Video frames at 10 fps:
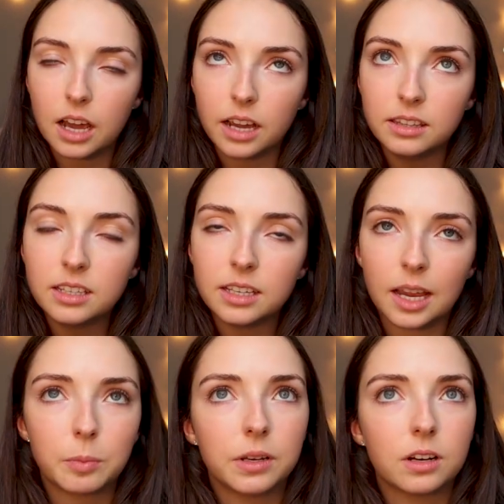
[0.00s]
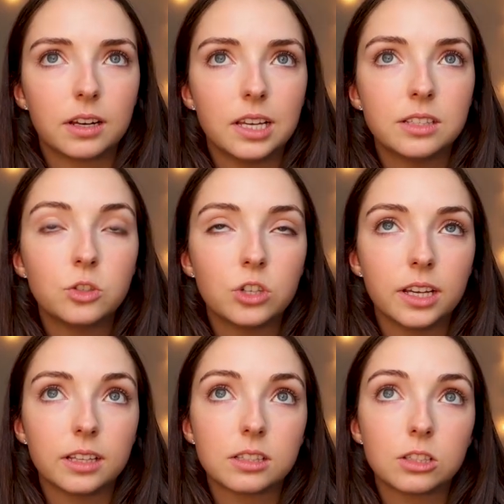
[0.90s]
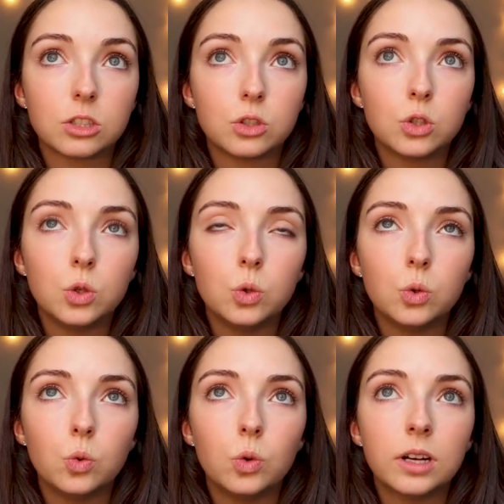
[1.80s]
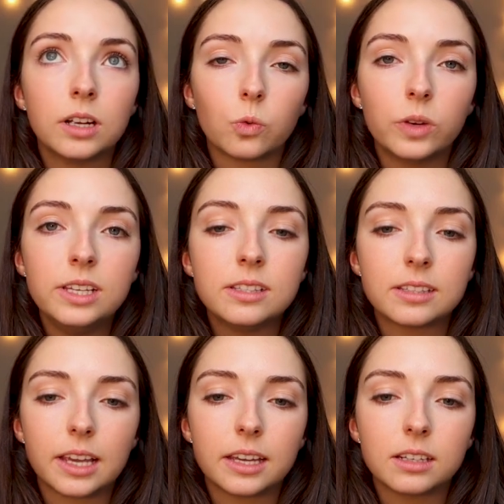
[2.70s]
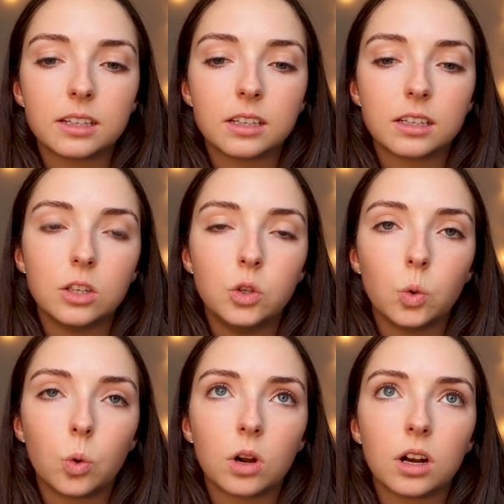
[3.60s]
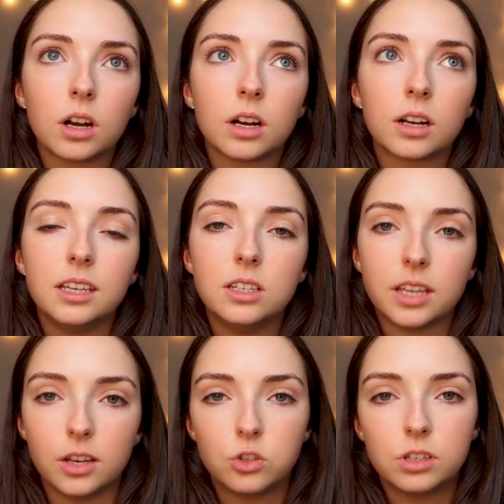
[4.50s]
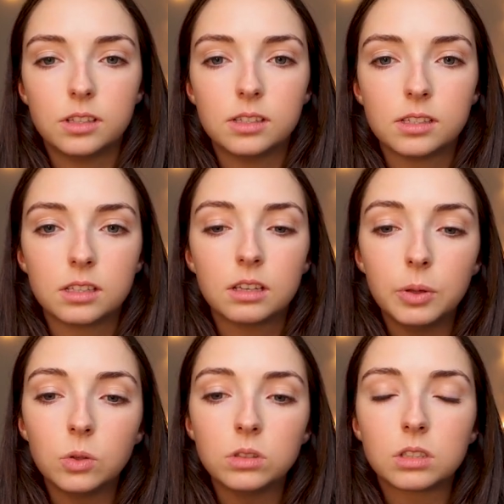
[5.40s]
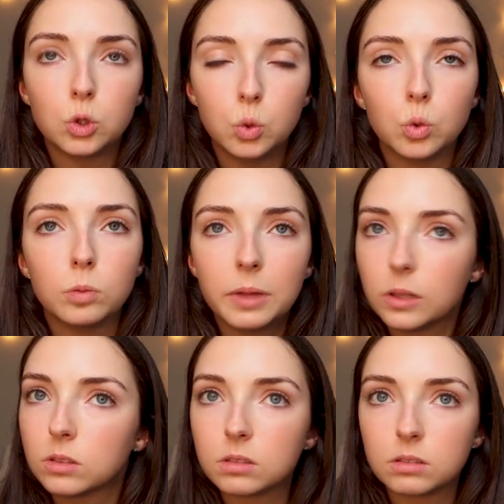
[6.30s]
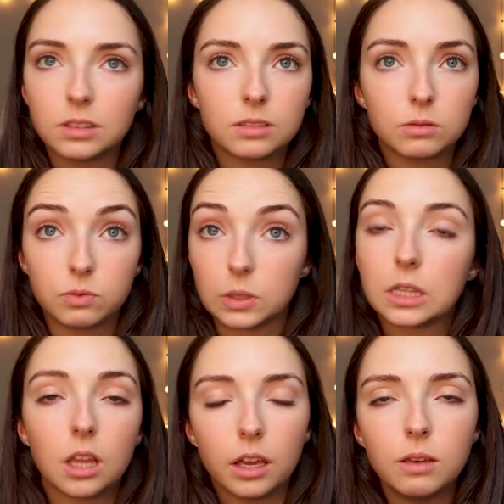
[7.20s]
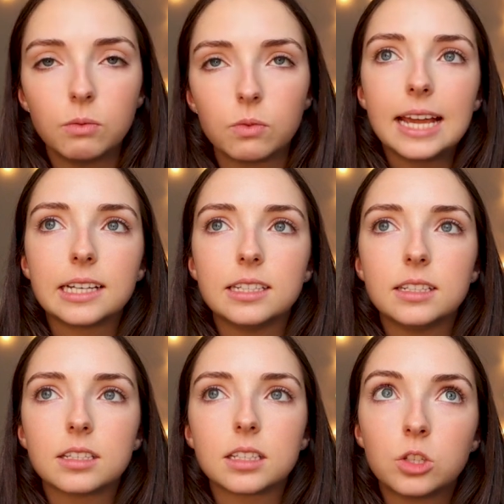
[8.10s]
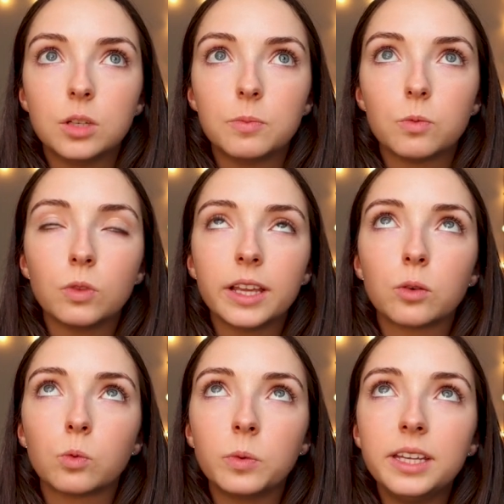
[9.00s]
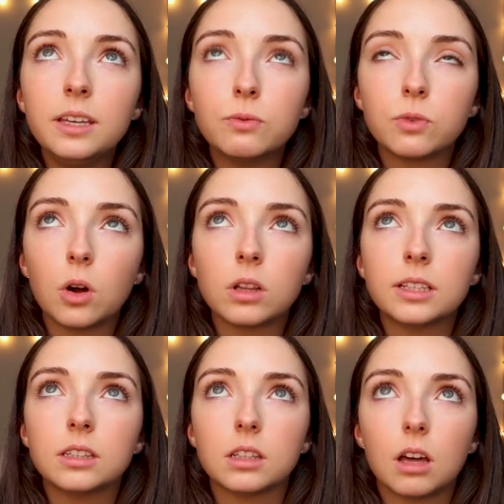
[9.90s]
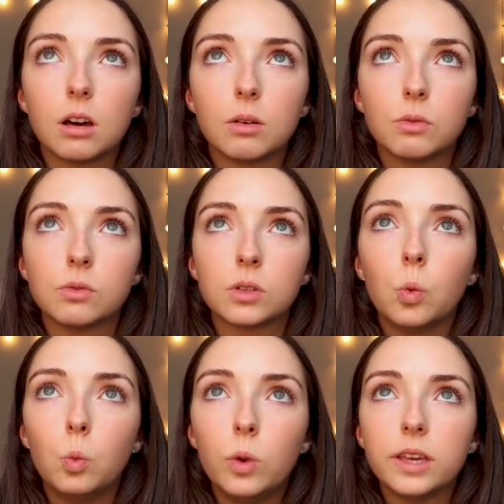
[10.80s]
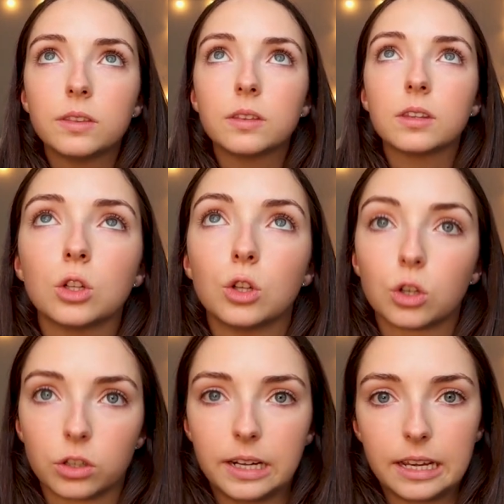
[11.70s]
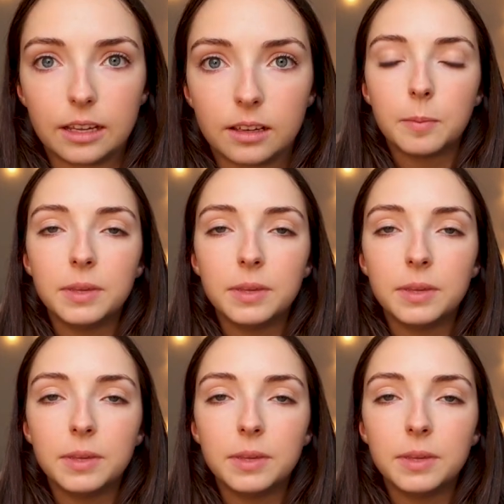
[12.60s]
I think a gap year is a chance to reset your intentions, build a tool belt for life, and to like re-fall in love with learning.